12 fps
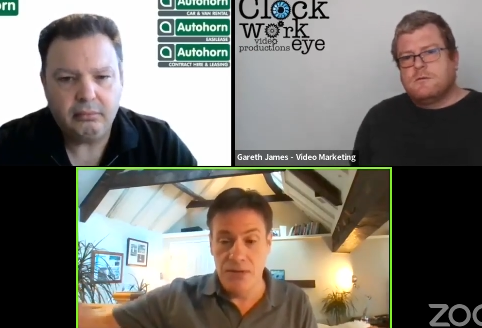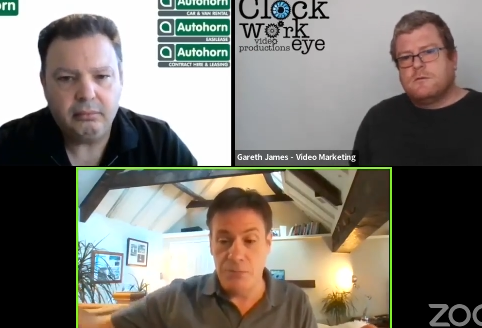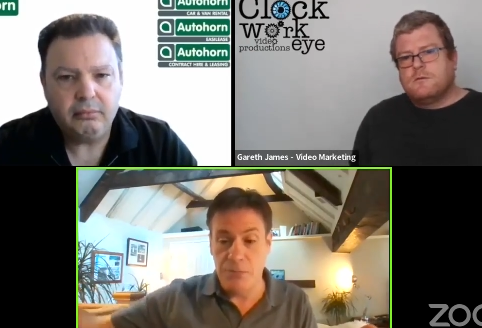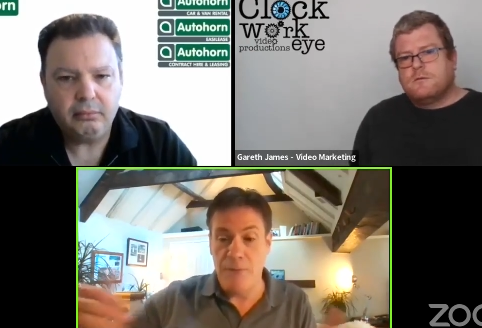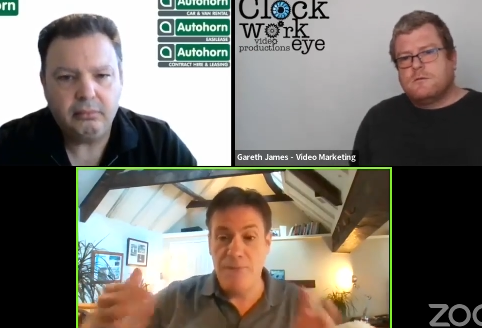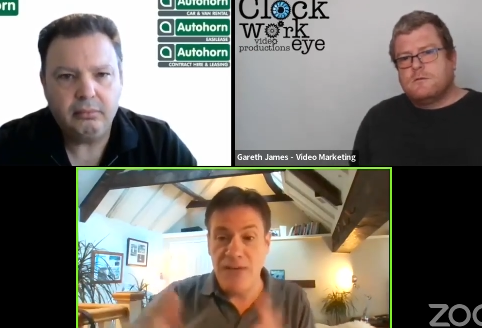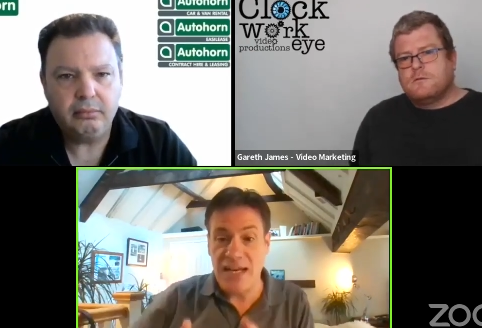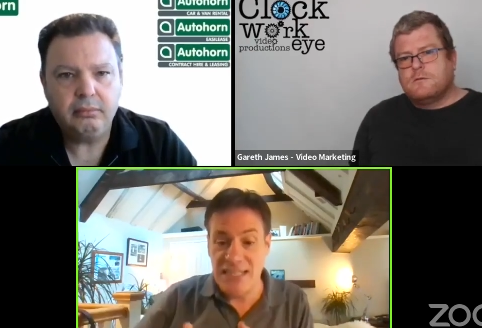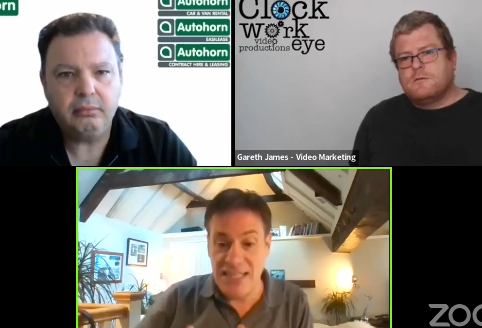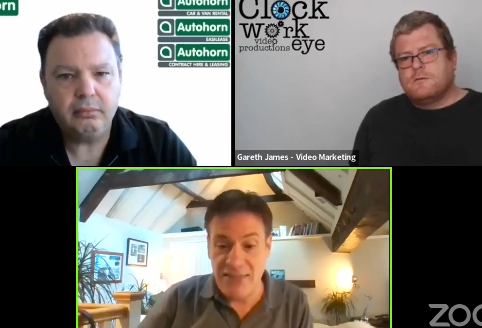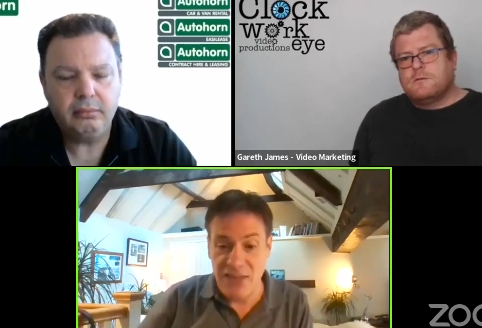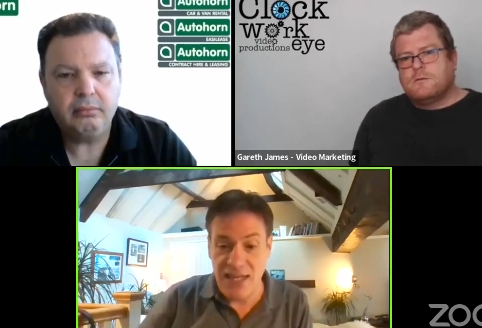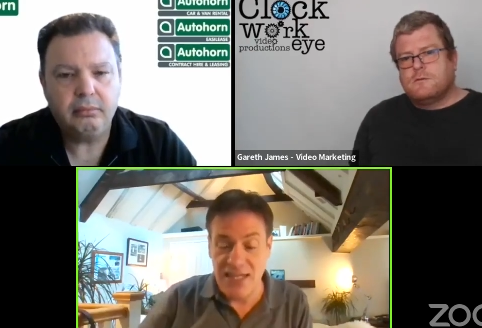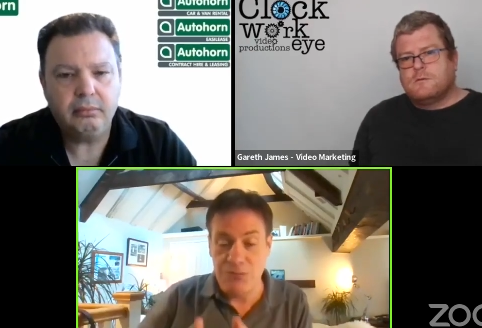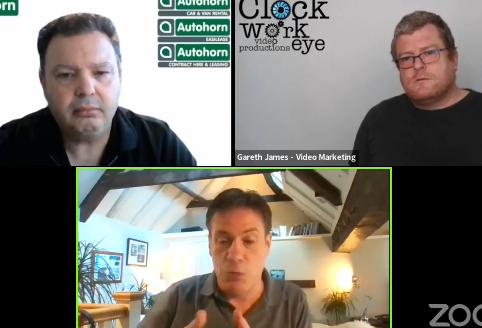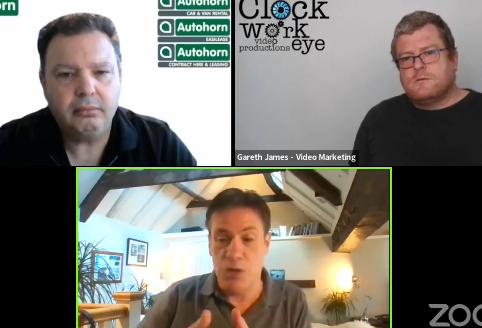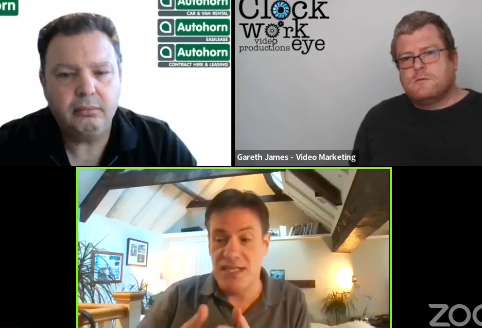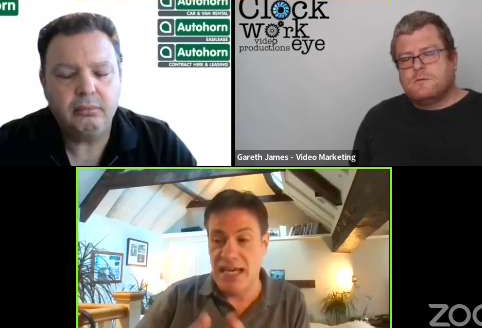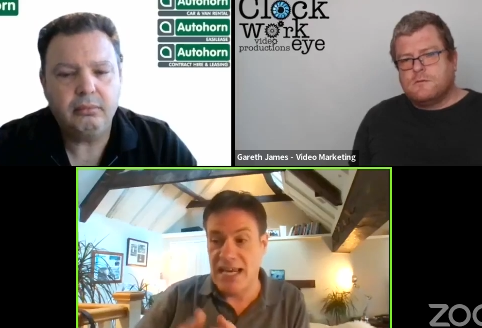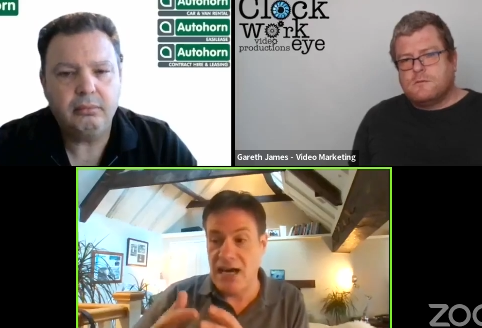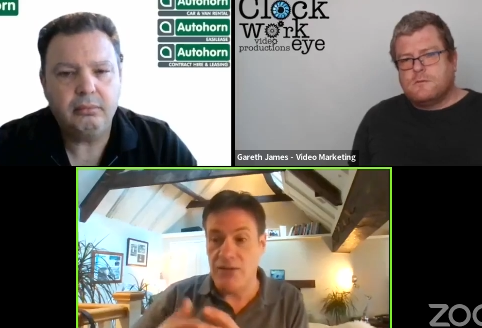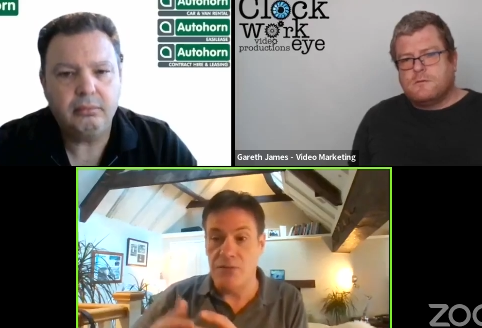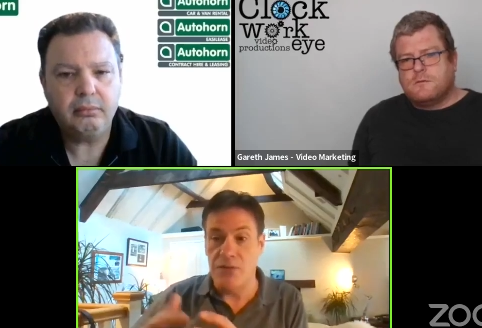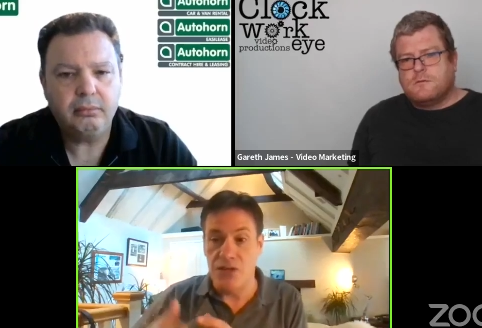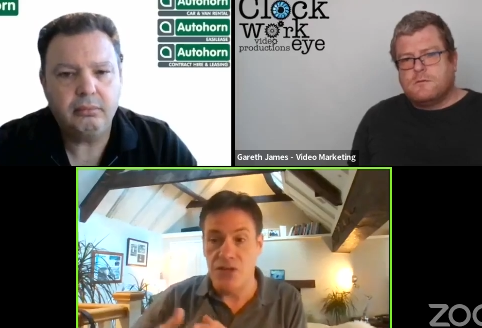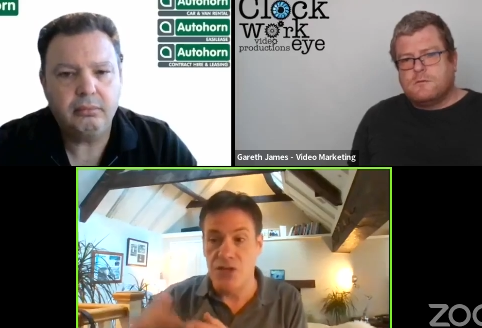Speaker 1: So by fixing this, what does it allow them to